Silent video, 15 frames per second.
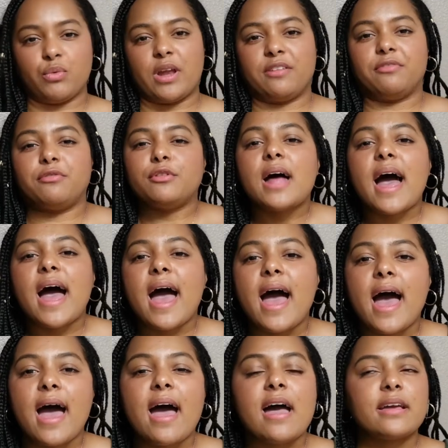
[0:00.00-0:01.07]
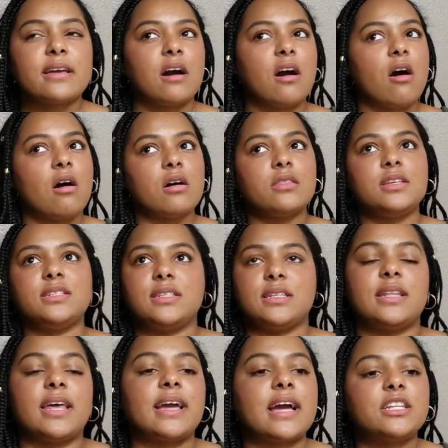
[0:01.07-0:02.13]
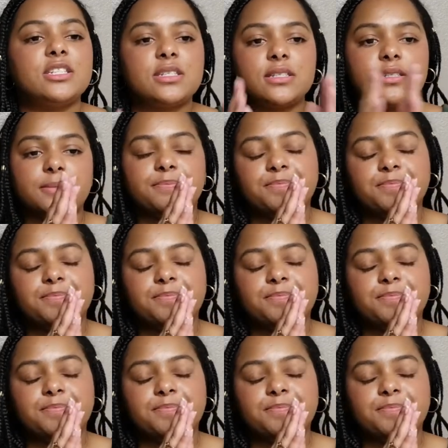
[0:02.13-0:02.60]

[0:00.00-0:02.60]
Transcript: red flag, all these things. Like, I just,